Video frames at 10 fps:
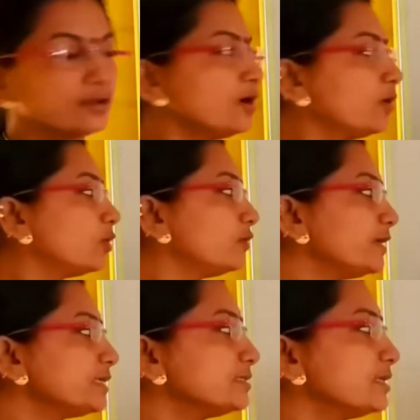
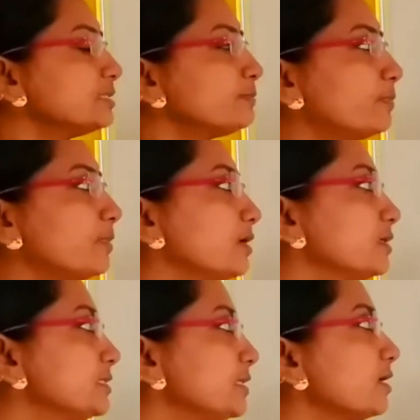Always this
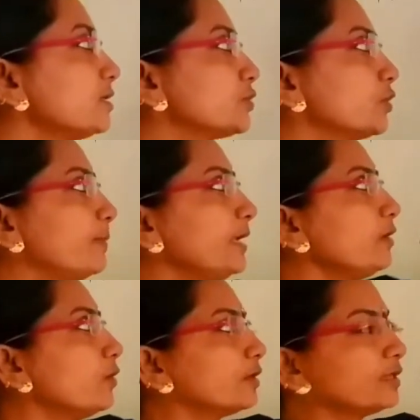star should be
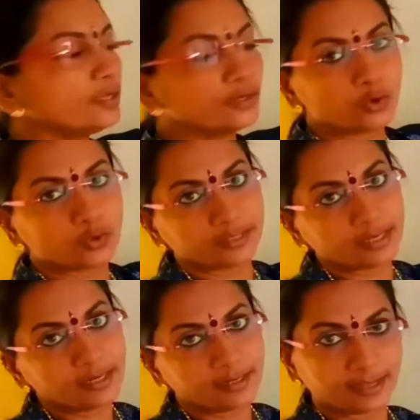on the northern
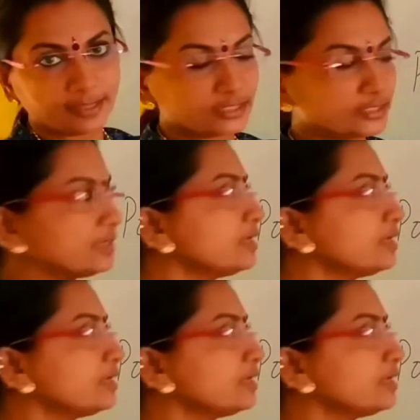direction.